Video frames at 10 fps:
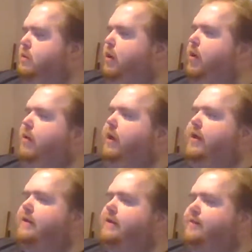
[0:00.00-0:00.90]
Oh yeah,
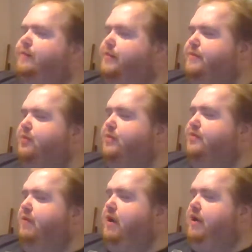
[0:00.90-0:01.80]
because it's supposed to press
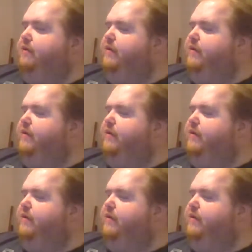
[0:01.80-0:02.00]
ready.